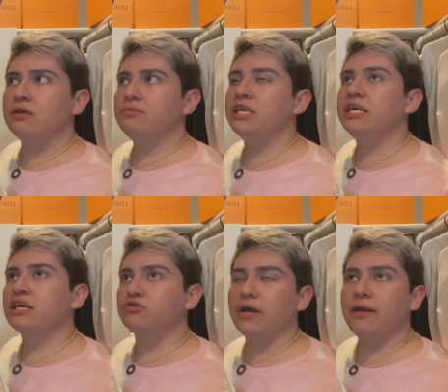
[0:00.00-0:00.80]
the
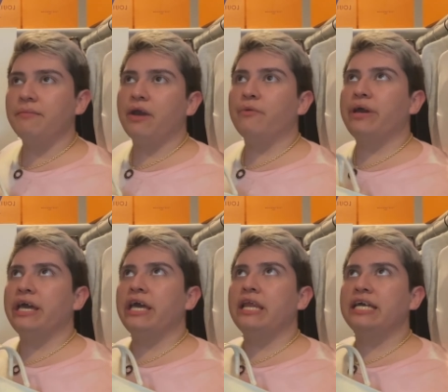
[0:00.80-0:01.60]
Yaquem
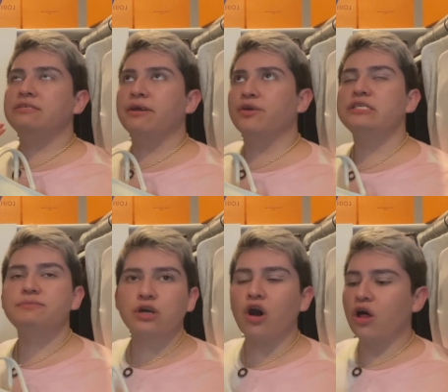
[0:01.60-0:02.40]
when I did my
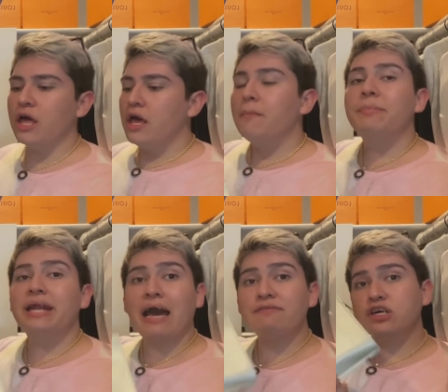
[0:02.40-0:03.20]
Christmas haul, but
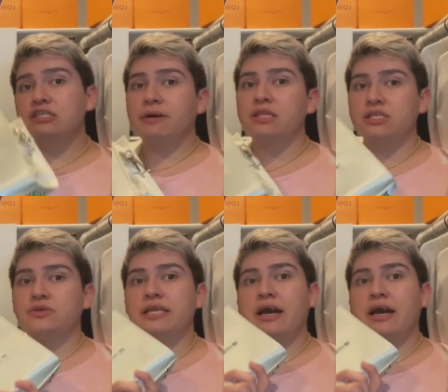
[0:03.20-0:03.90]
I haven't talked about this one.